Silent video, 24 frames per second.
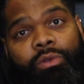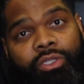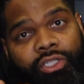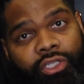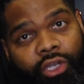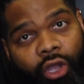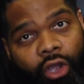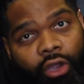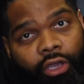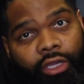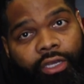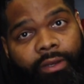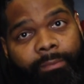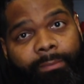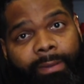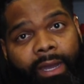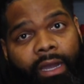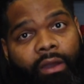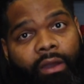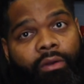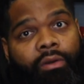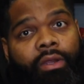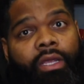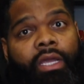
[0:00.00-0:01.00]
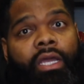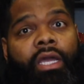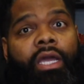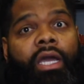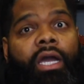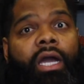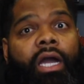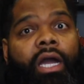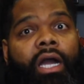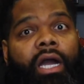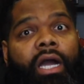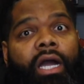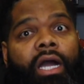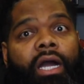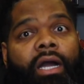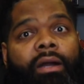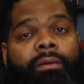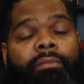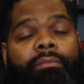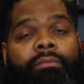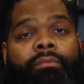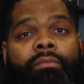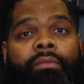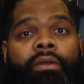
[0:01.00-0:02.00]
I was talking about,
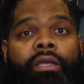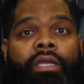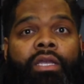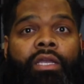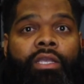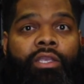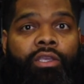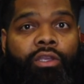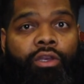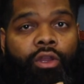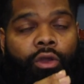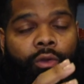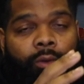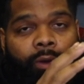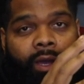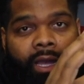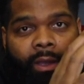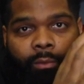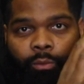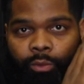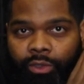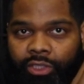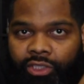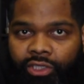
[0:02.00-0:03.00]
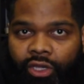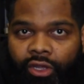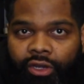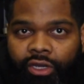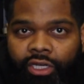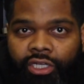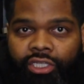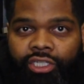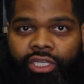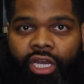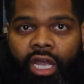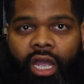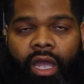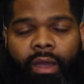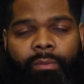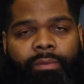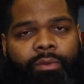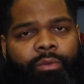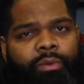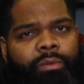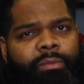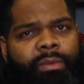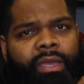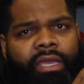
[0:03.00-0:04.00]
um, you know, uh, we started a
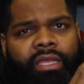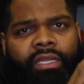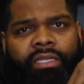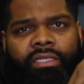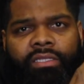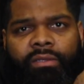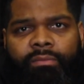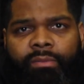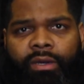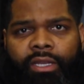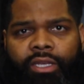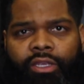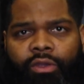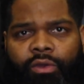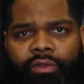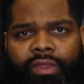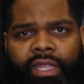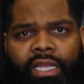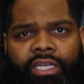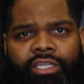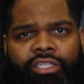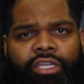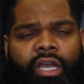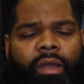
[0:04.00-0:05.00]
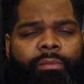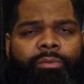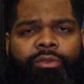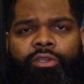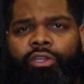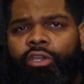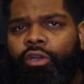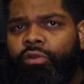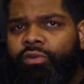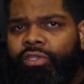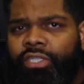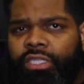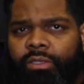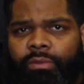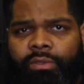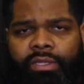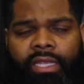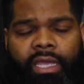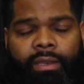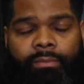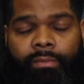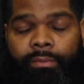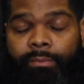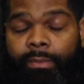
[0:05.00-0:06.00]
job and we made some money on that job and you can go see
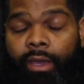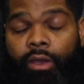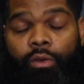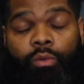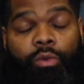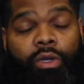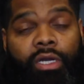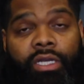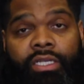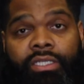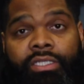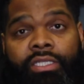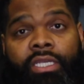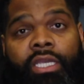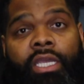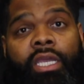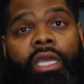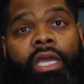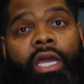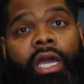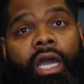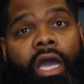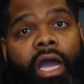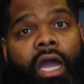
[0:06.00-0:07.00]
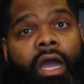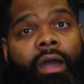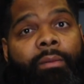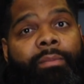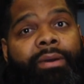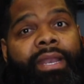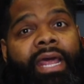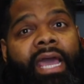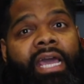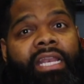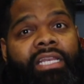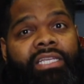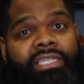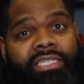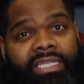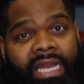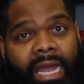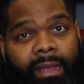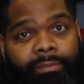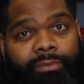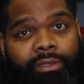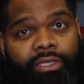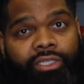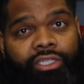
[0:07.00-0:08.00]
what that amount was. Uh, but I had to
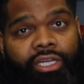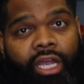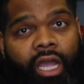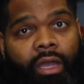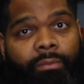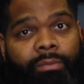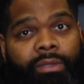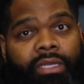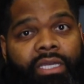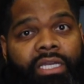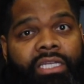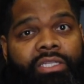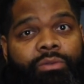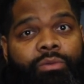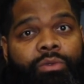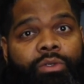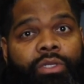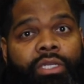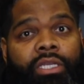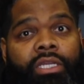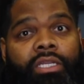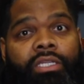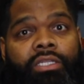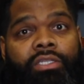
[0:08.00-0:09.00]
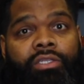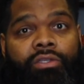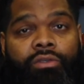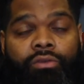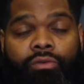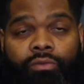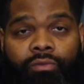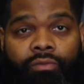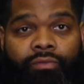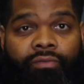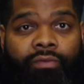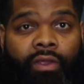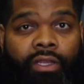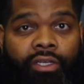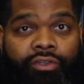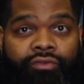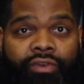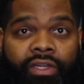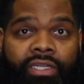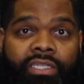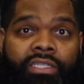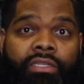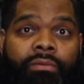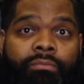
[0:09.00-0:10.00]
stop the job because we needed to
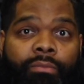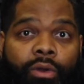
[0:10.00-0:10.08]
address